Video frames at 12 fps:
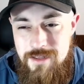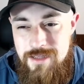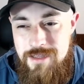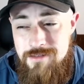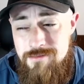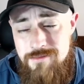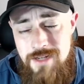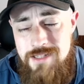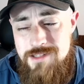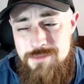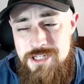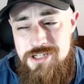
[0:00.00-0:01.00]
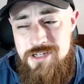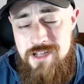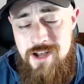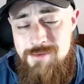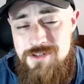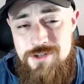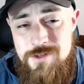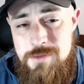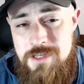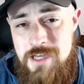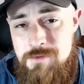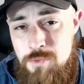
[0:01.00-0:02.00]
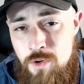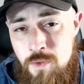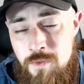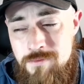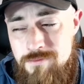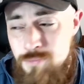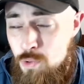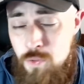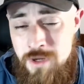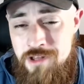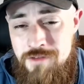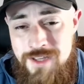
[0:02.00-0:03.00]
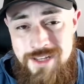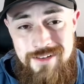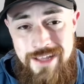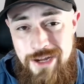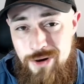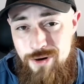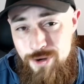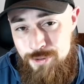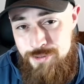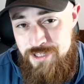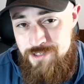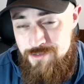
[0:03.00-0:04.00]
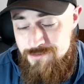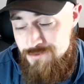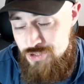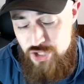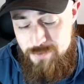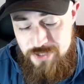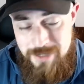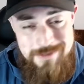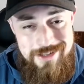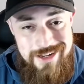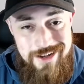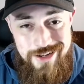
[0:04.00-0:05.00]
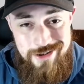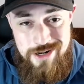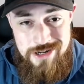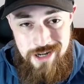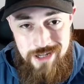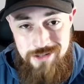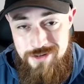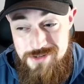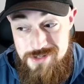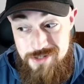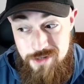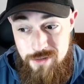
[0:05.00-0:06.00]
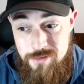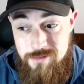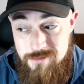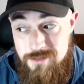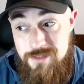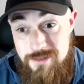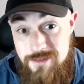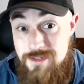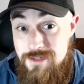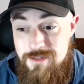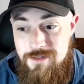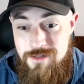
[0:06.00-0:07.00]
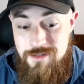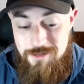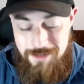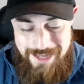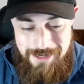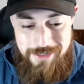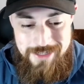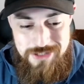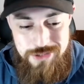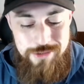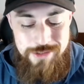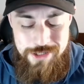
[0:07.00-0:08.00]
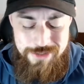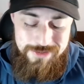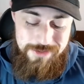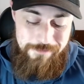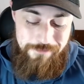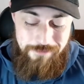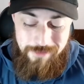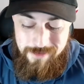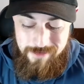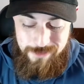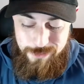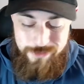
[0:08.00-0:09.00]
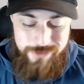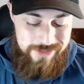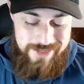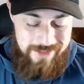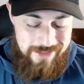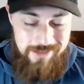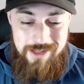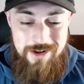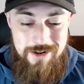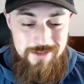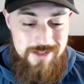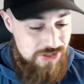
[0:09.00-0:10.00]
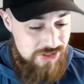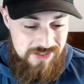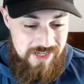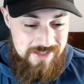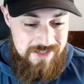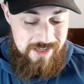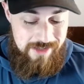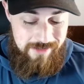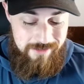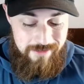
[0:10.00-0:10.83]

And not to mention, Yamato is becoming more relevant. Like, her alt leader jumped up to like $100, so glad I got 2 of those. Who's our second leader? Let's just guess Kid.